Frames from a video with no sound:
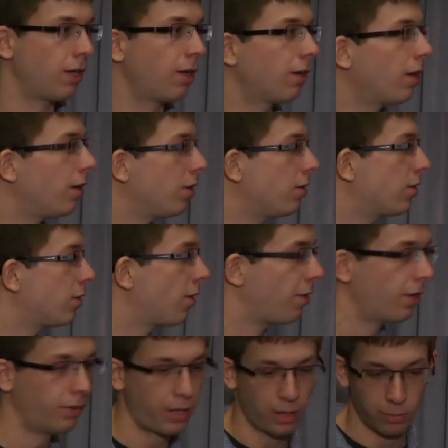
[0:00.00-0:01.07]
And again, this is a
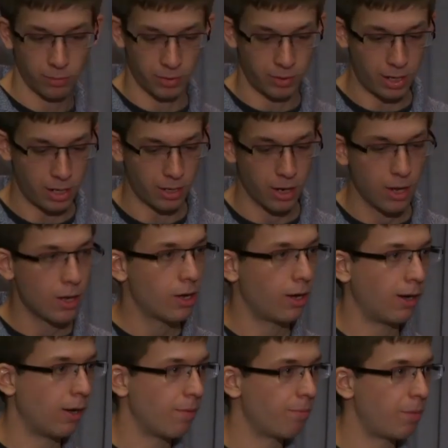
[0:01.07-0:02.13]
thing that would take
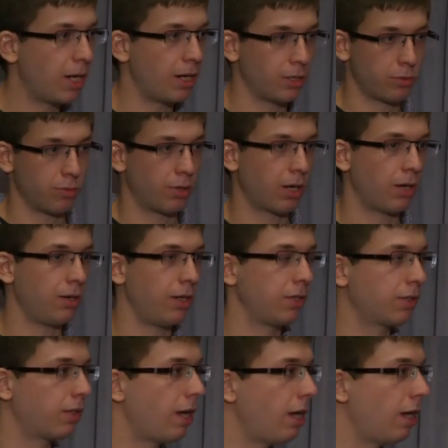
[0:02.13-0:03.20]
minutes with
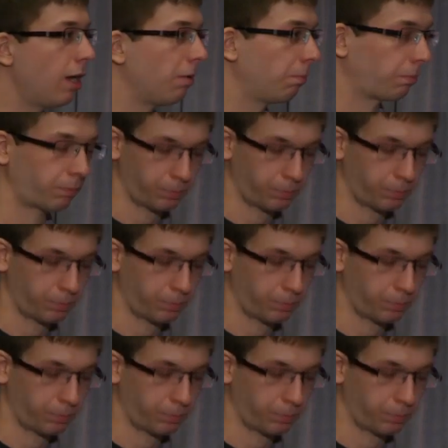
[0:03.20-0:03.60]
on-disk data.